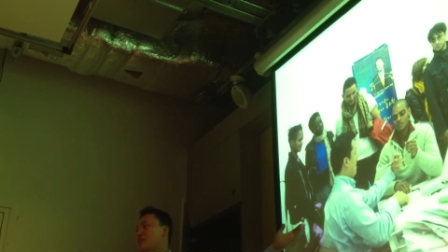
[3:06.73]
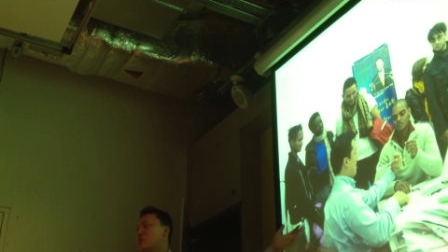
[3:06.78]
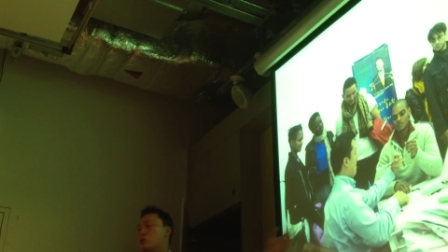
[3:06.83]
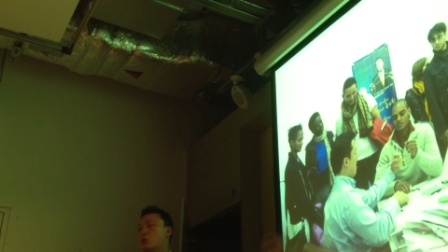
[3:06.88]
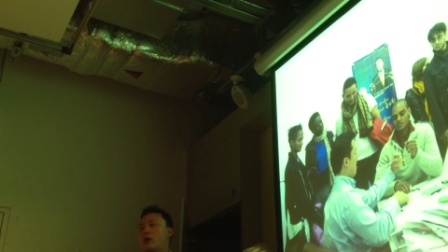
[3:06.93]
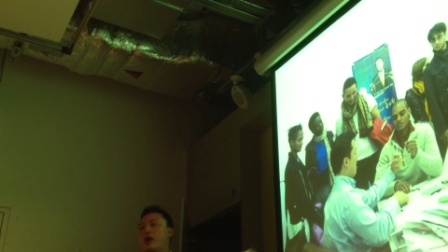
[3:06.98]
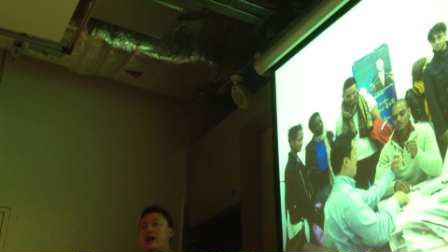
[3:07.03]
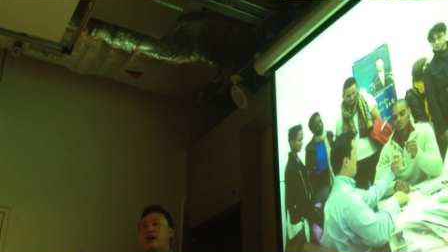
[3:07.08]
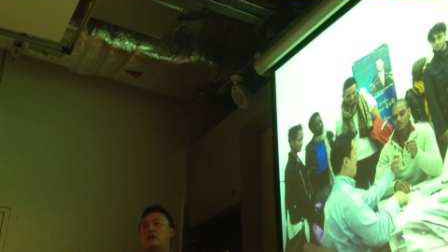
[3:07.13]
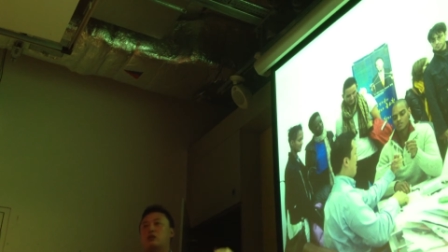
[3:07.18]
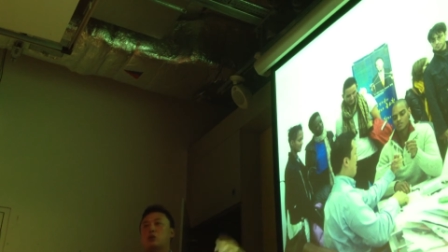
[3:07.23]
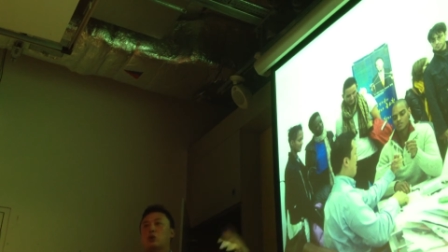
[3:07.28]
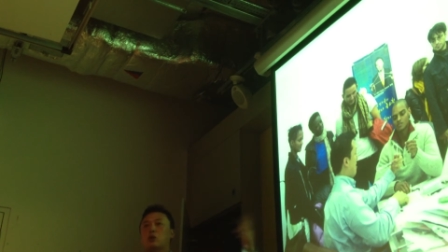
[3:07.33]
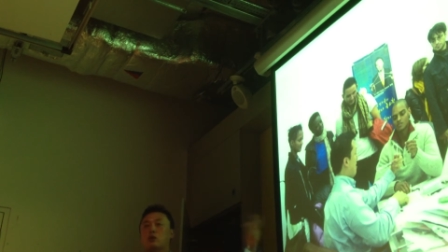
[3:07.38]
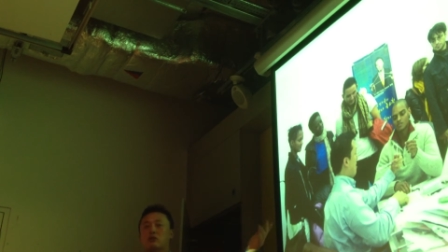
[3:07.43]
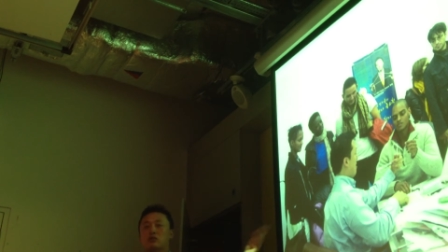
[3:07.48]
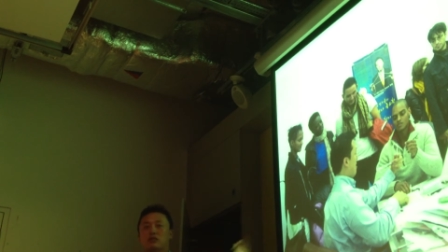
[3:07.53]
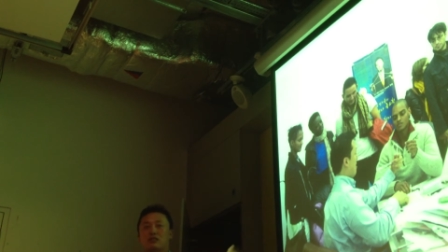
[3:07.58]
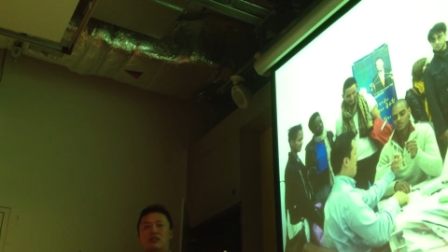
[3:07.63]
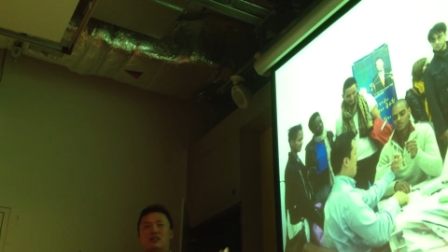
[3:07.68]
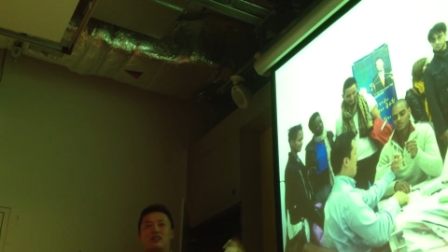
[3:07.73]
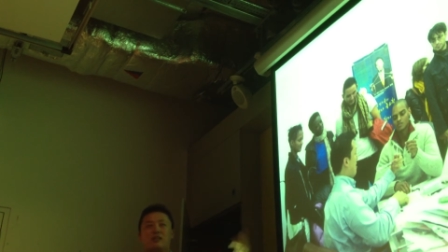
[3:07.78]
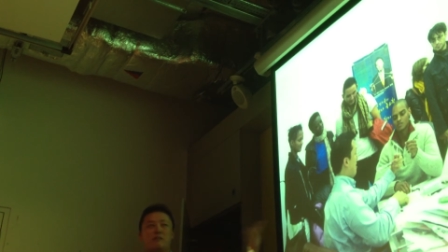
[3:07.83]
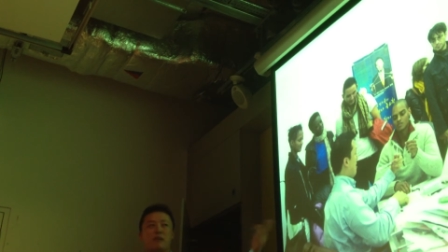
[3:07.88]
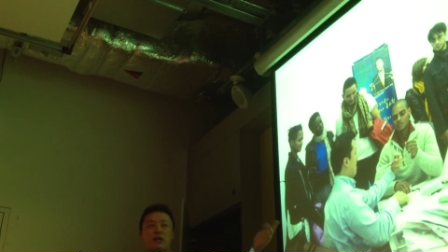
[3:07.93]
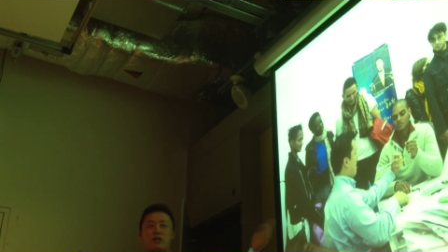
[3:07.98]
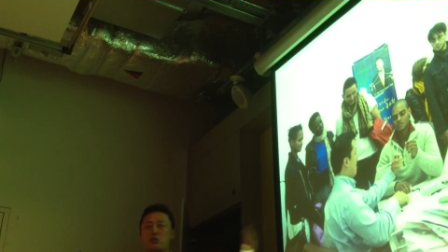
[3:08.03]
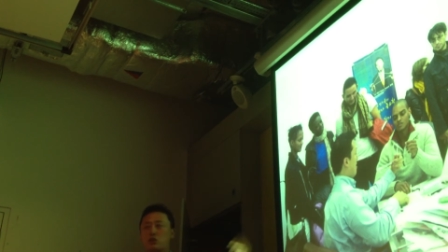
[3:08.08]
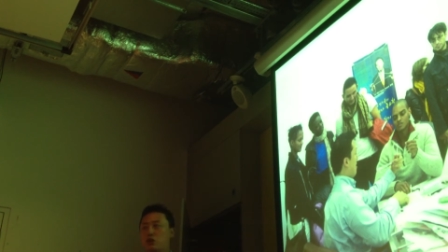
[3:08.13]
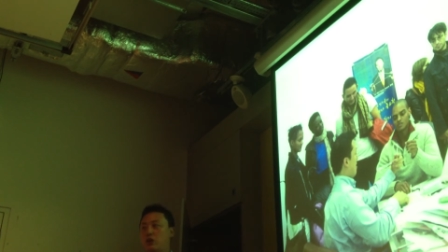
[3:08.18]
So I told the
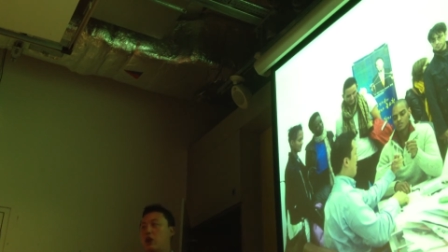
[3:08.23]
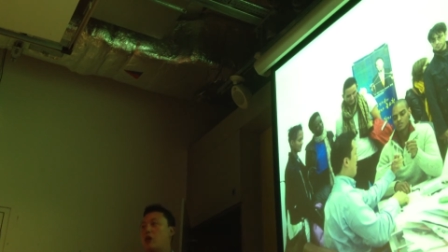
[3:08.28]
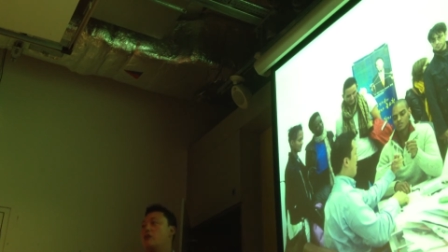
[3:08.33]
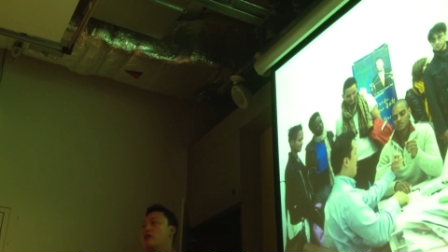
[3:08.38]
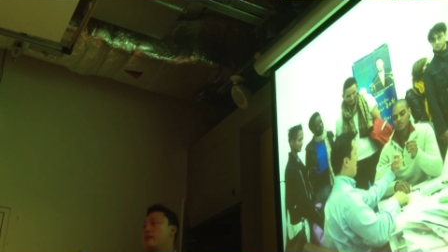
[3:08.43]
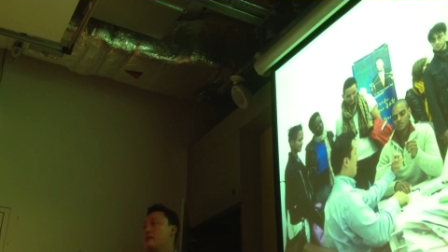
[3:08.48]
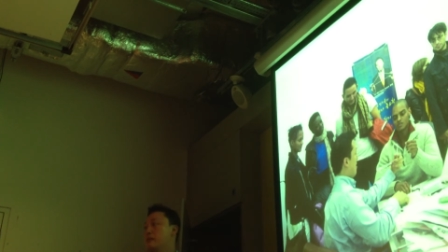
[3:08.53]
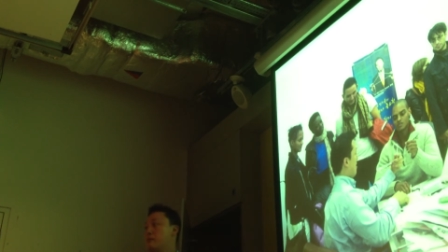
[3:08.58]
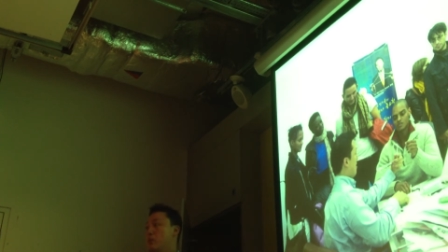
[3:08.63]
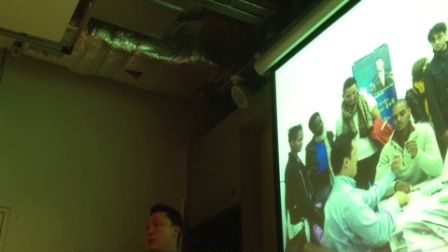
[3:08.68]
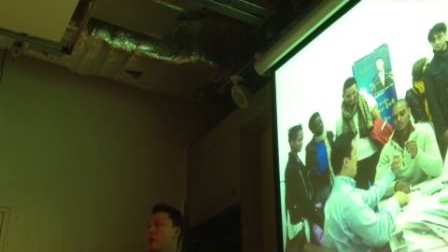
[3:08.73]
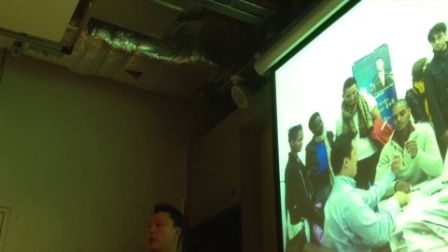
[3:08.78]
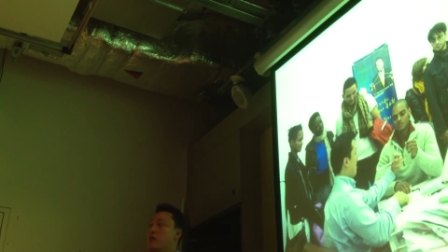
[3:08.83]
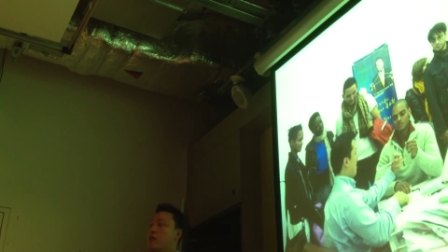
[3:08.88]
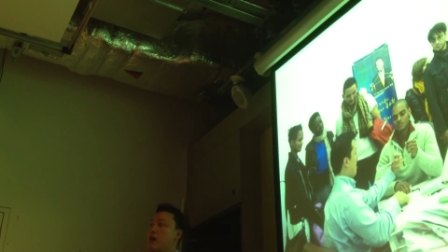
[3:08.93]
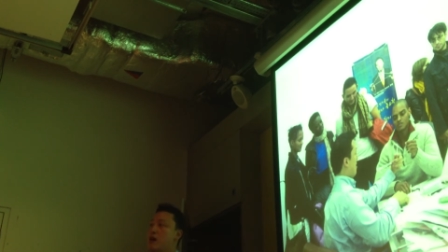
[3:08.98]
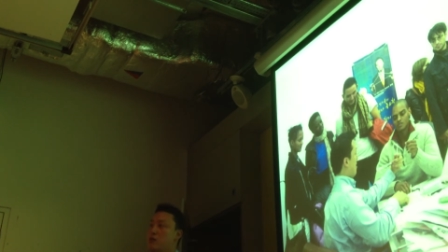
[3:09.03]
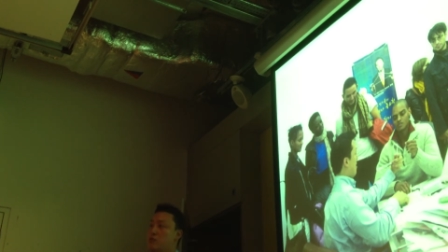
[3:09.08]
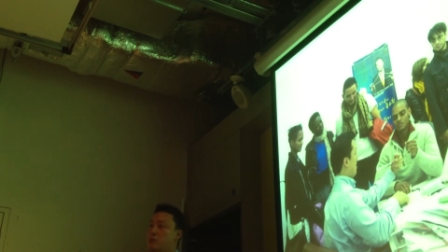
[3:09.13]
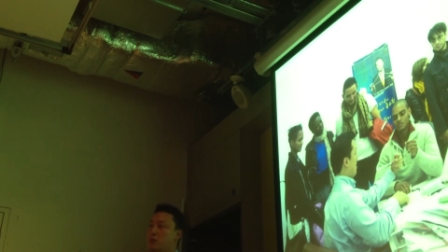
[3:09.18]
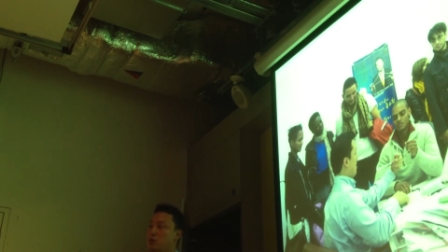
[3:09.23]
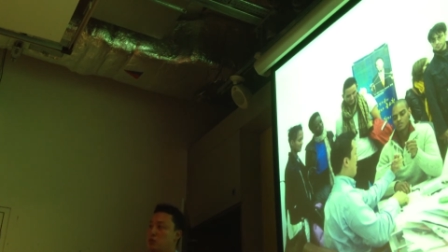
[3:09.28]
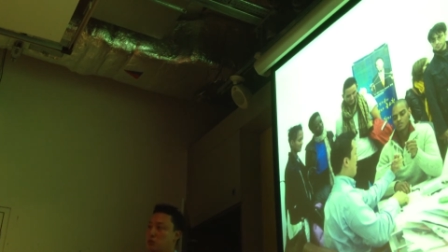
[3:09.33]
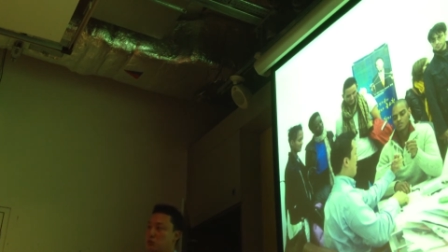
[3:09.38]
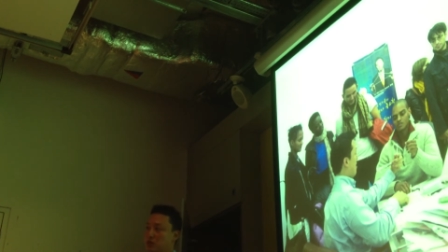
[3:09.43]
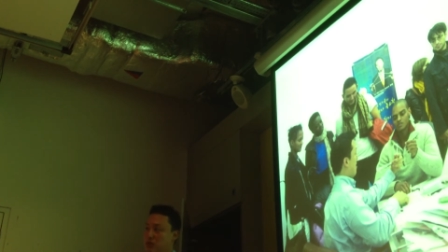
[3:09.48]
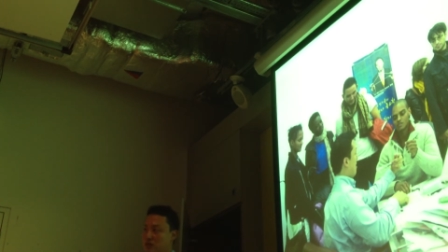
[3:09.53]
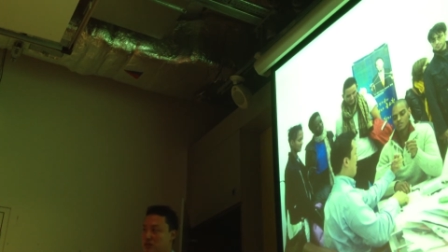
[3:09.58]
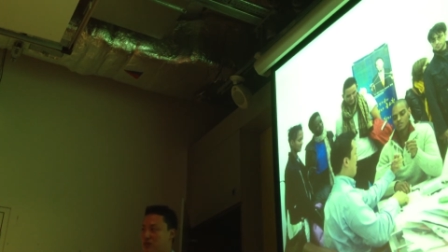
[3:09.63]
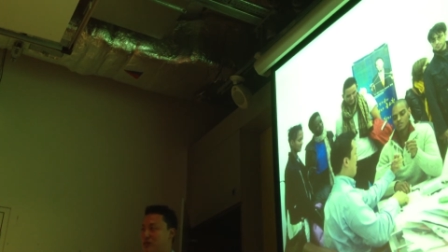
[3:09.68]
manager, oh, Neville Brody allowed me
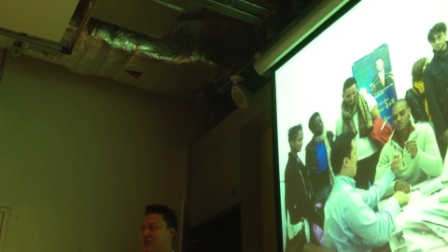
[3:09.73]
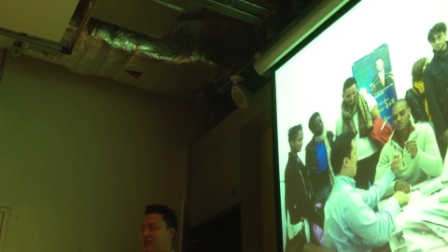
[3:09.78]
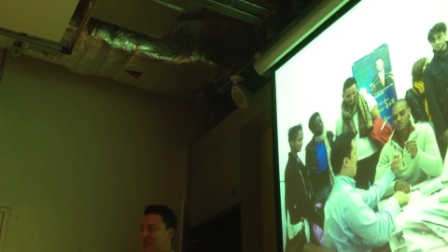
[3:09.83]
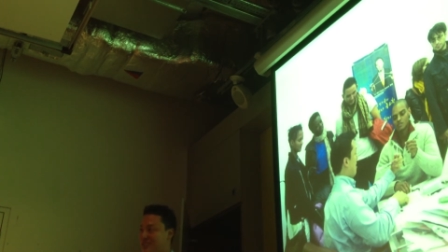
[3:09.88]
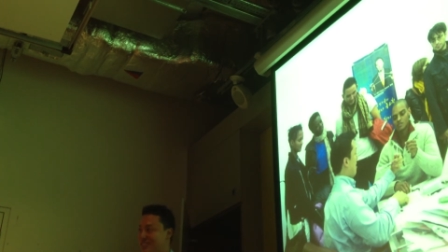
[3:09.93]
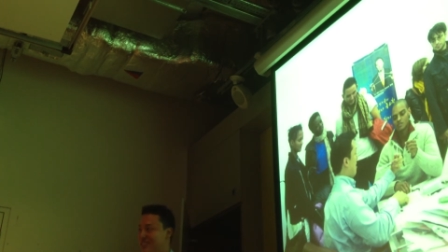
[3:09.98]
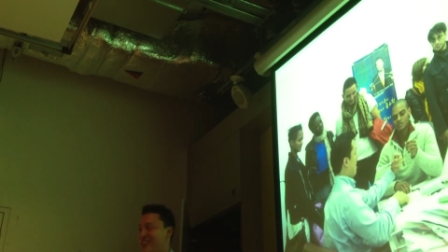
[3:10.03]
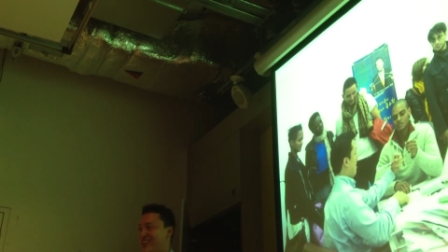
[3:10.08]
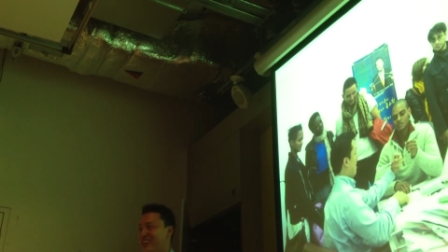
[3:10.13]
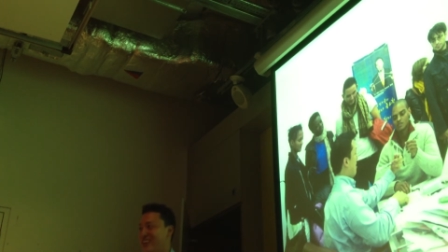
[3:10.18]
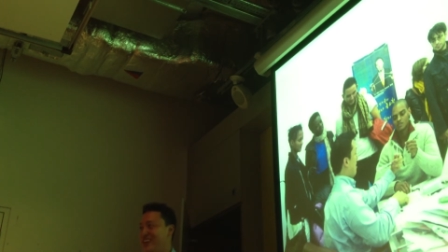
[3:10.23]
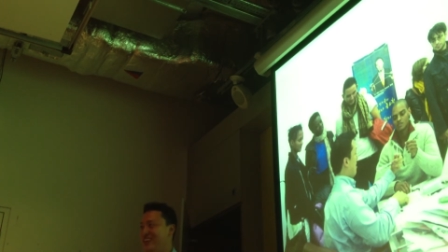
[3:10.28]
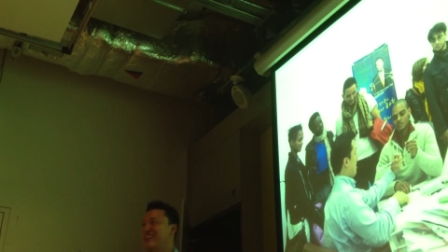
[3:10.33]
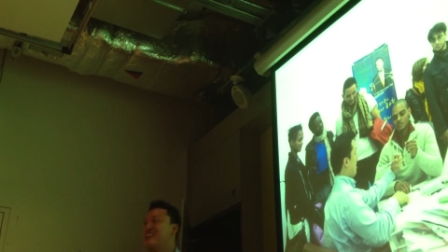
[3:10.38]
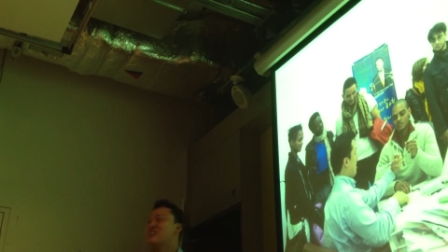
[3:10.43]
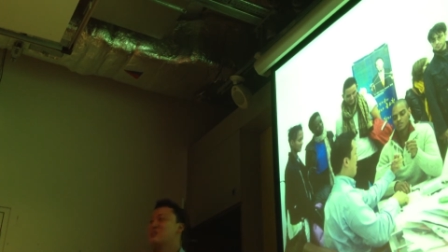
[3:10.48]
to do this here.